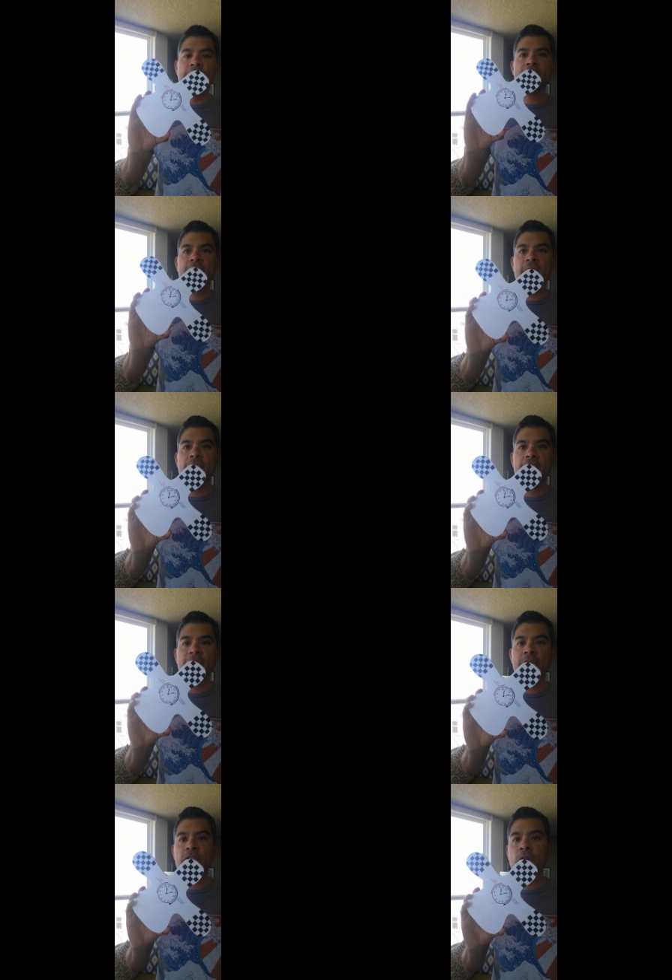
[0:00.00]
this guy.
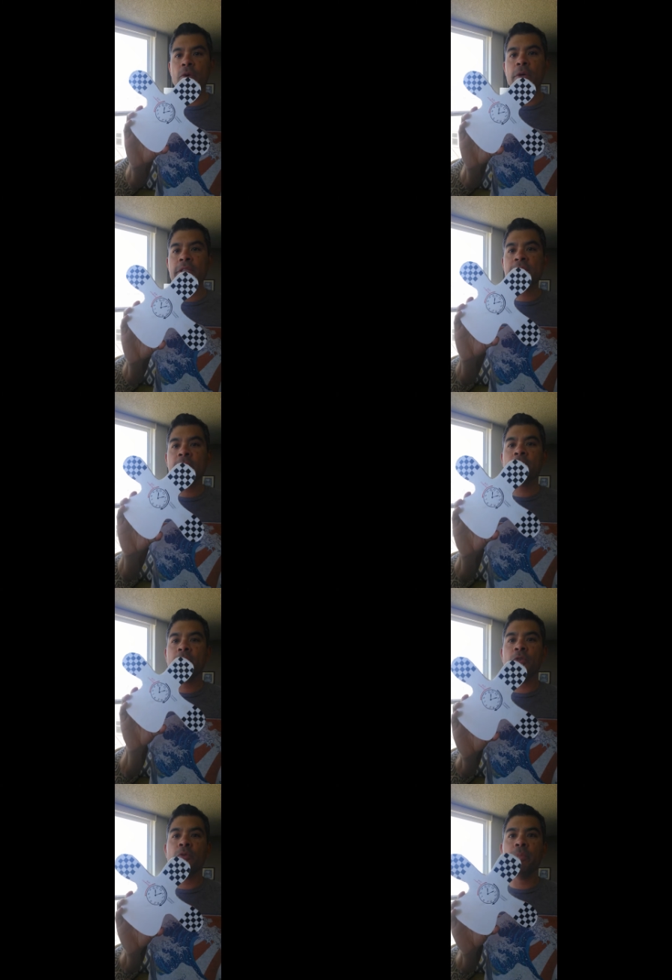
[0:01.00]
So some
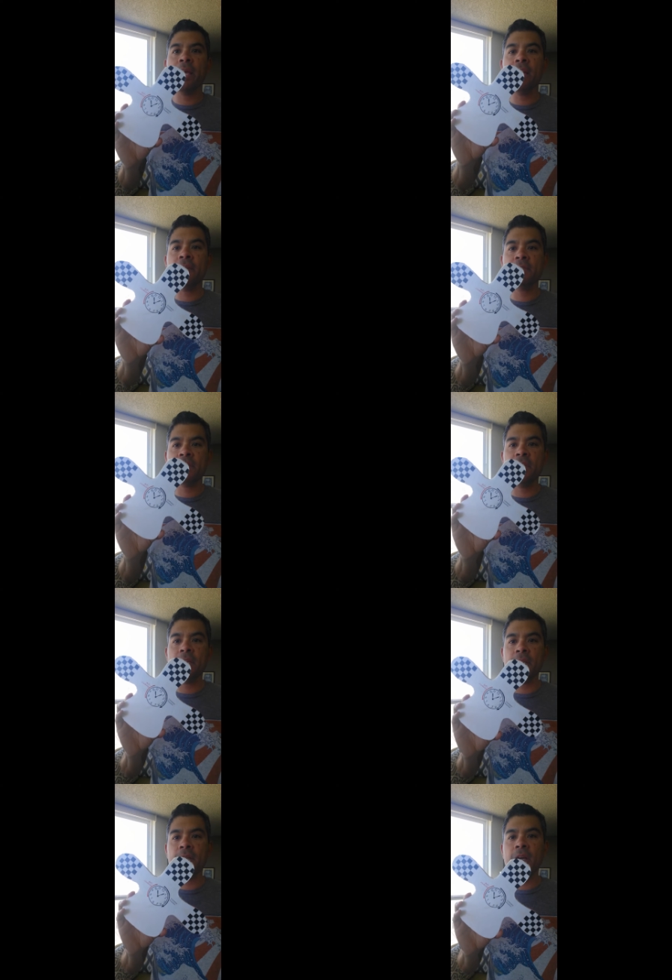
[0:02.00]
of you may have
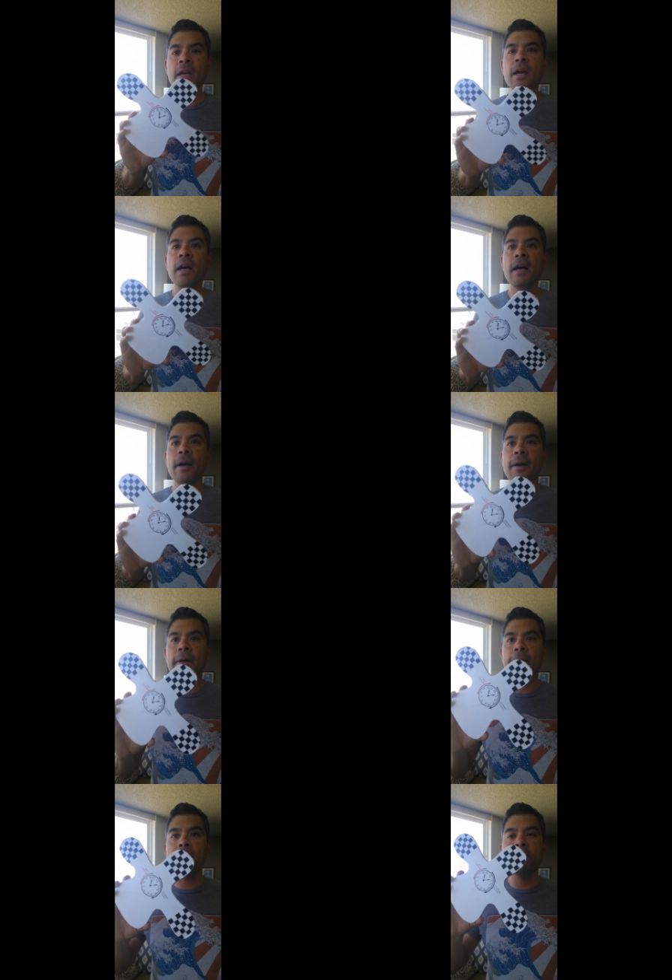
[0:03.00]
seen
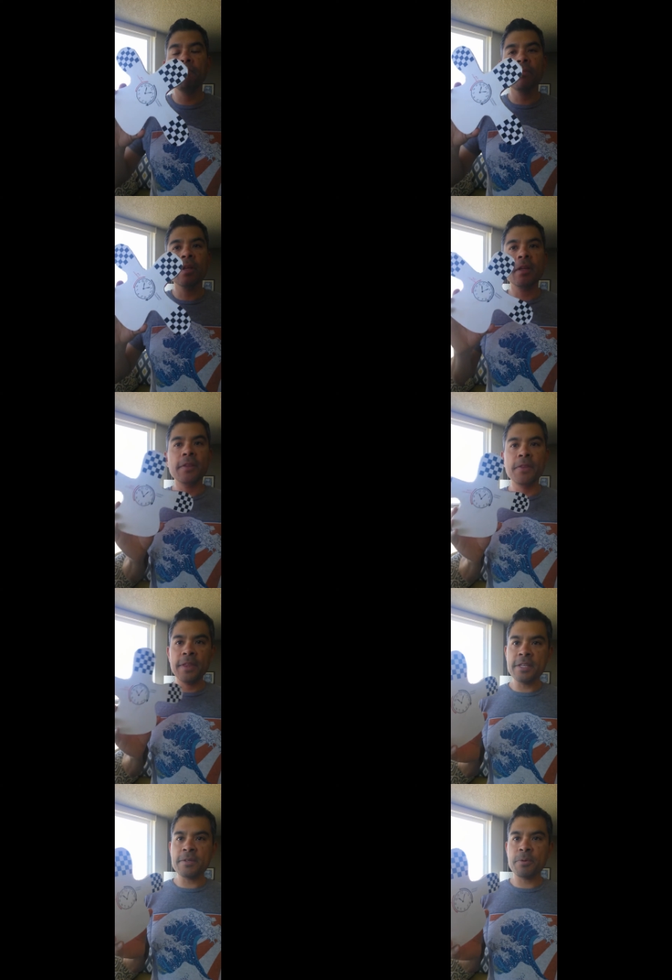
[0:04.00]
um,
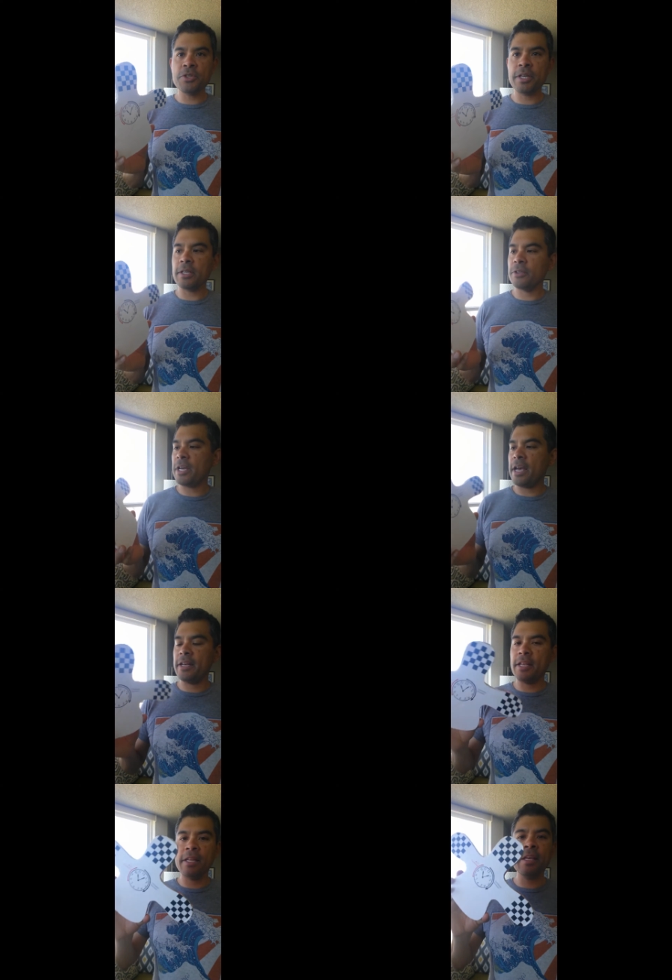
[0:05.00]
this particular guy,
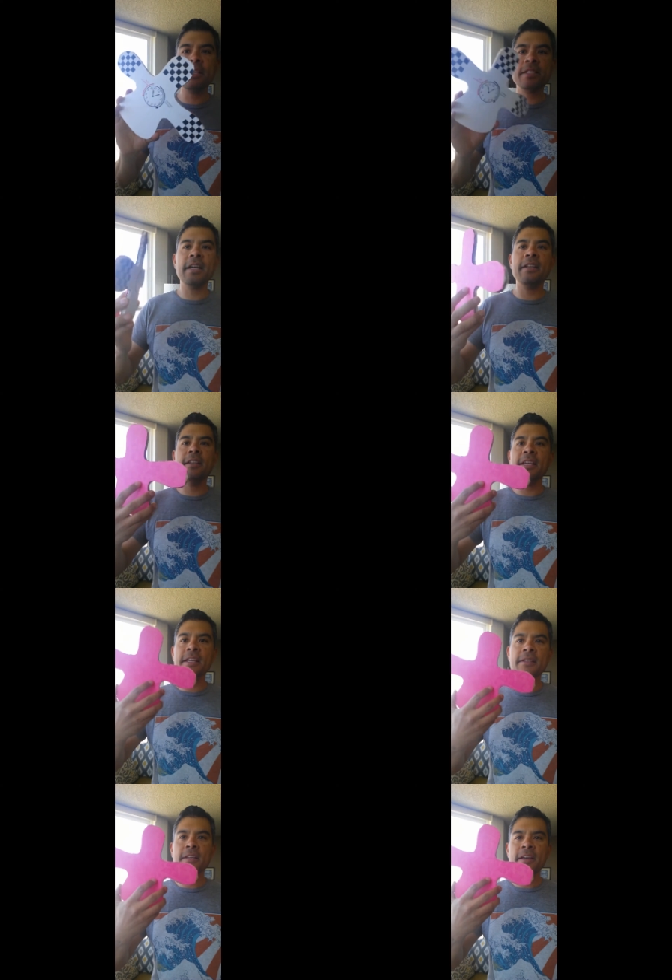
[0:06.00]
and I think it's kind of
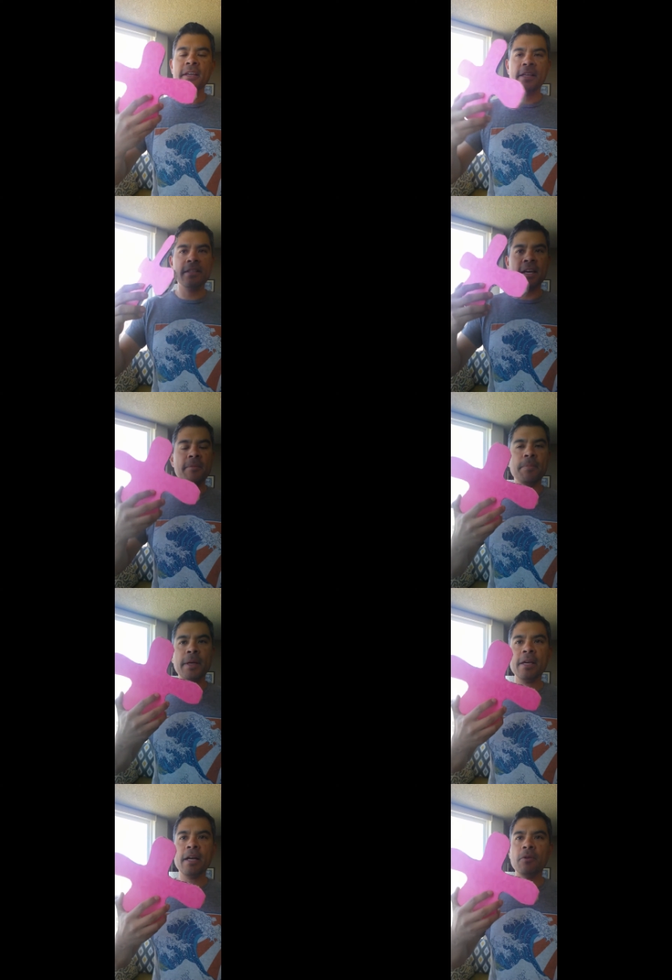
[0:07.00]
neat. It's got a
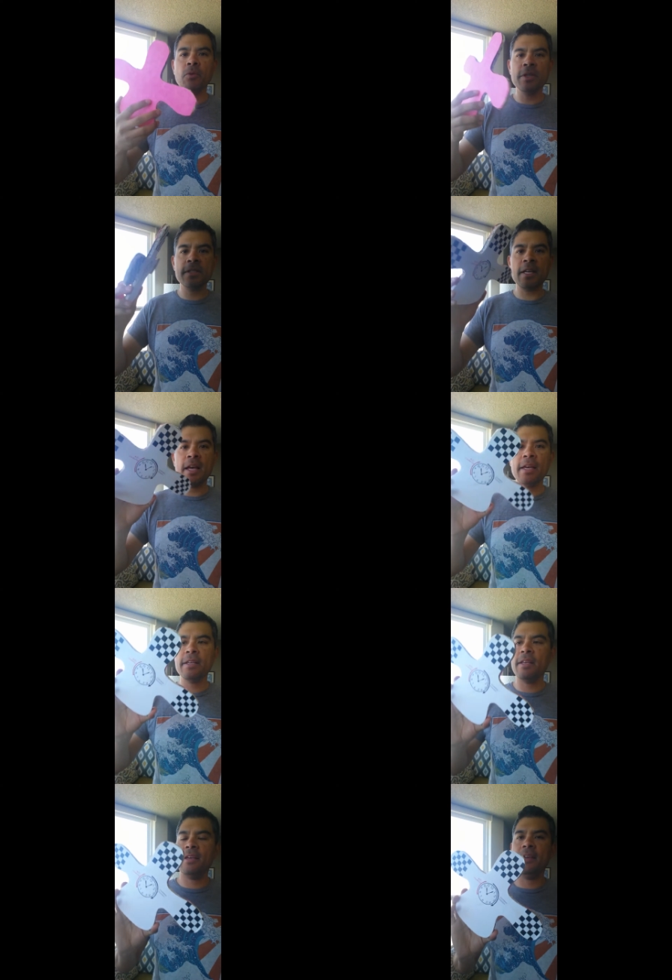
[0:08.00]
pink on one
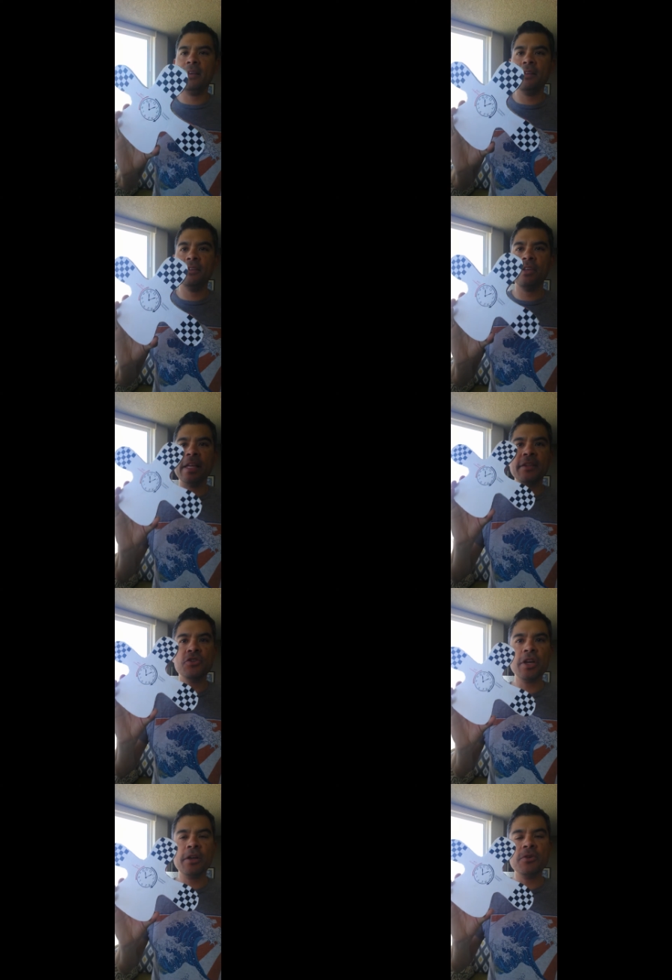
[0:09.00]
side, and you get the
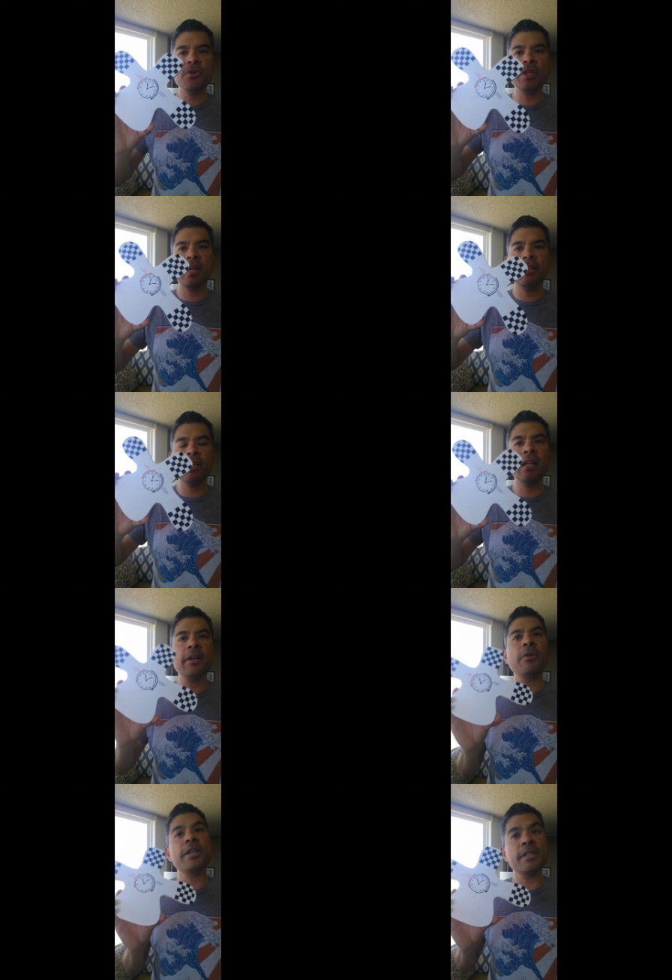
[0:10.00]
checkers and the
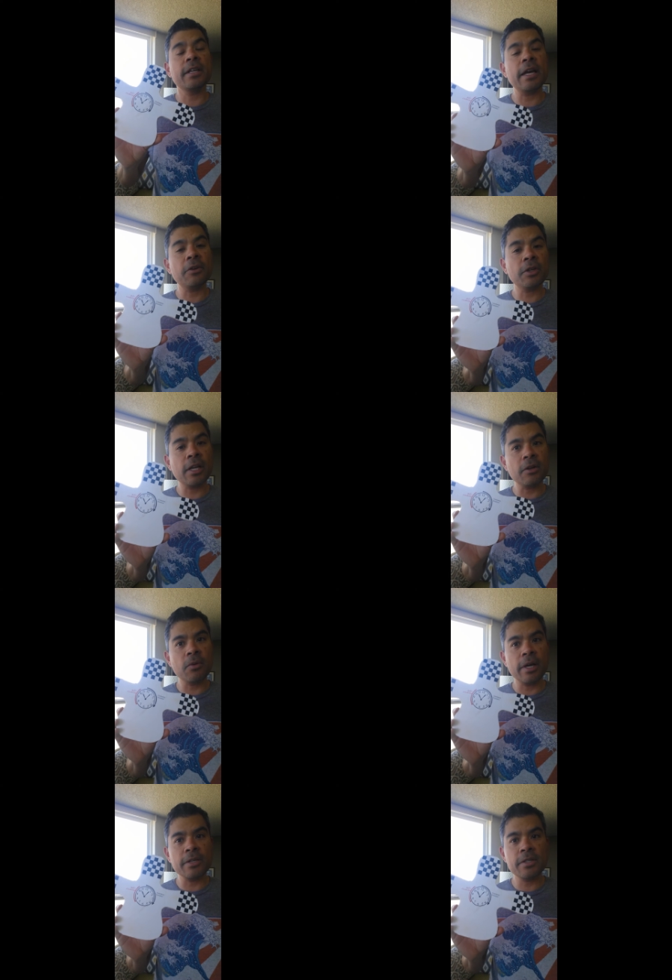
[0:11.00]
clockwise and
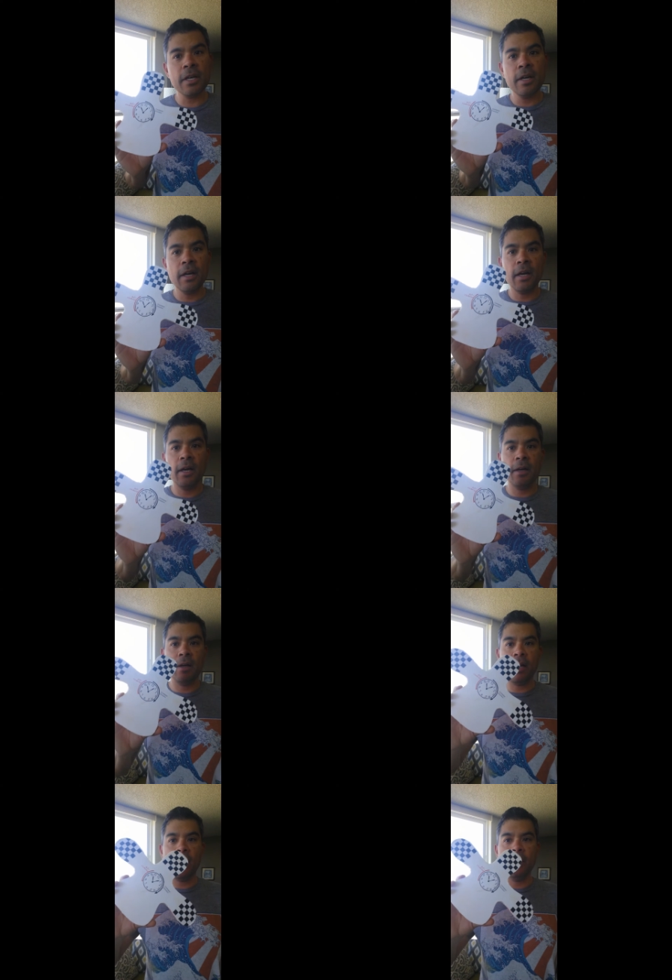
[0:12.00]
counterclockwise
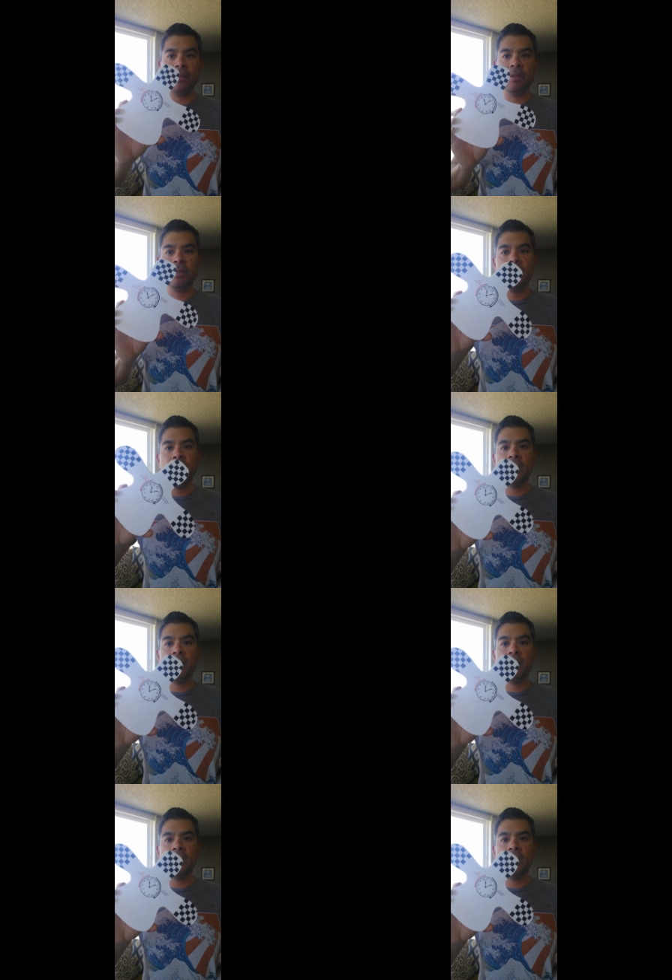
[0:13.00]
uh, on